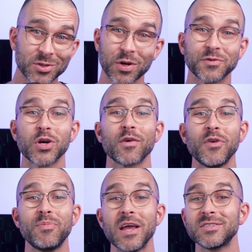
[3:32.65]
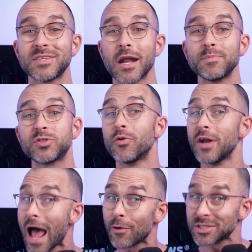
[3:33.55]
this Surfshark VPN setup, so
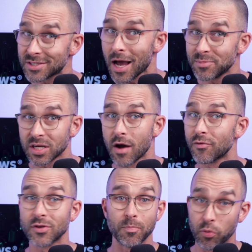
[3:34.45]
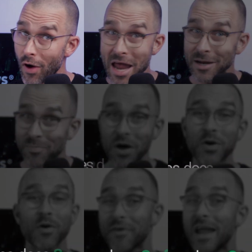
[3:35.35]
now it's time to cover the bread and
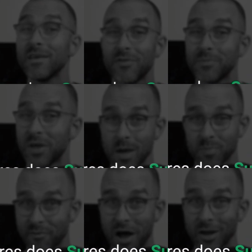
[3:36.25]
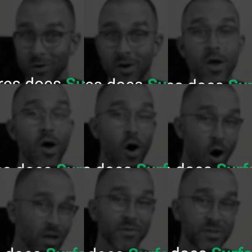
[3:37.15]
butter of any VPN provider,
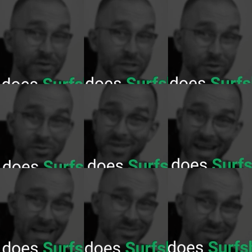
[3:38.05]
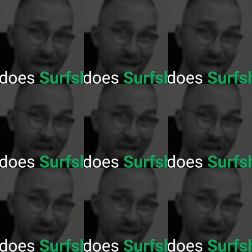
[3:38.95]
all of its features and